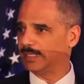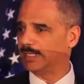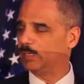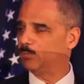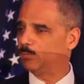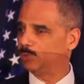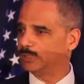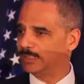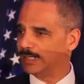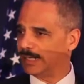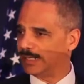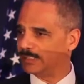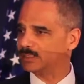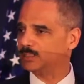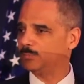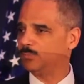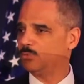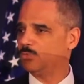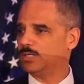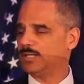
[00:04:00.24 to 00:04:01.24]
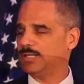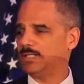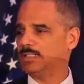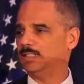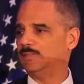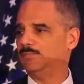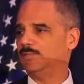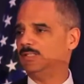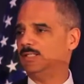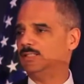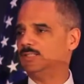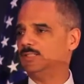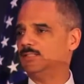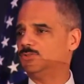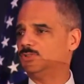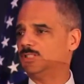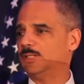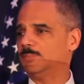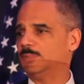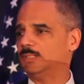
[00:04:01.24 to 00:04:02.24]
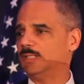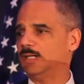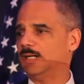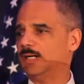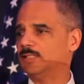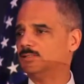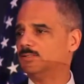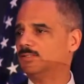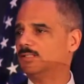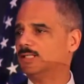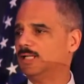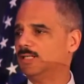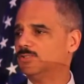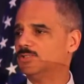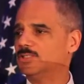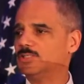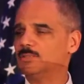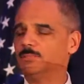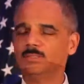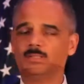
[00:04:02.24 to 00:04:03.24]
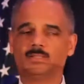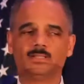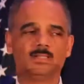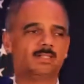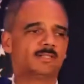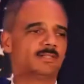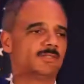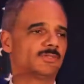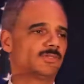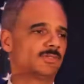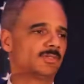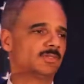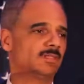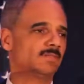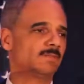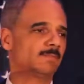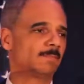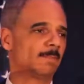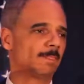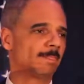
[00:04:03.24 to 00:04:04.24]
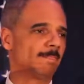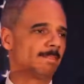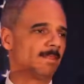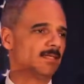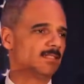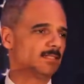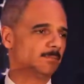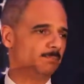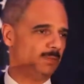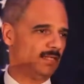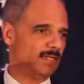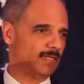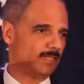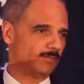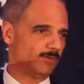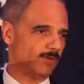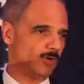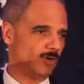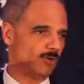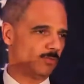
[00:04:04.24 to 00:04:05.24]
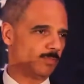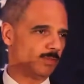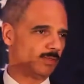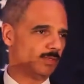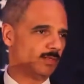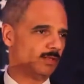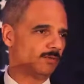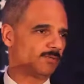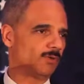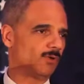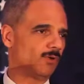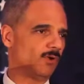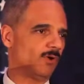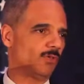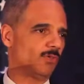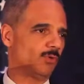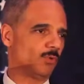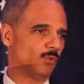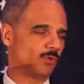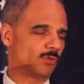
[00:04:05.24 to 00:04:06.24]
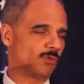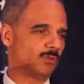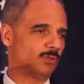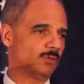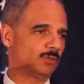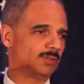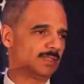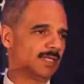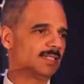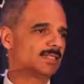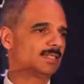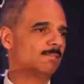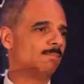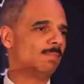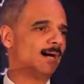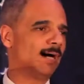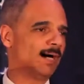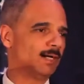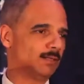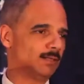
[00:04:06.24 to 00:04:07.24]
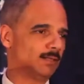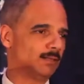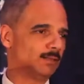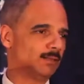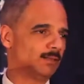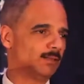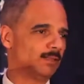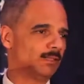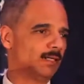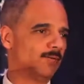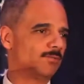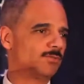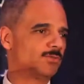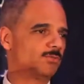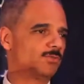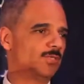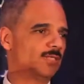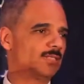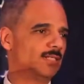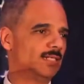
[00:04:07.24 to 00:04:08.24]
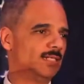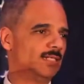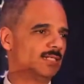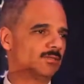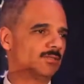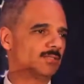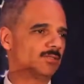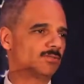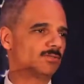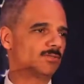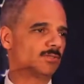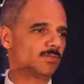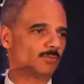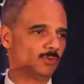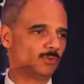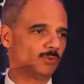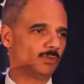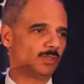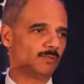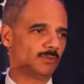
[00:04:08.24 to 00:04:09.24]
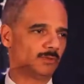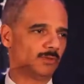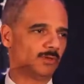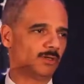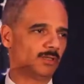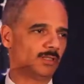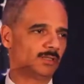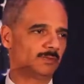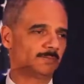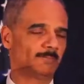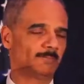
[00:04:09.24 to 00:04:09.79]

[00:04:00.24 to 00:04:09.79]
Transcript: And I will not support activities that jeopardize our nation's ability to serve as a beacon of hope for all the world and as a model of strict adherence to the rule of law.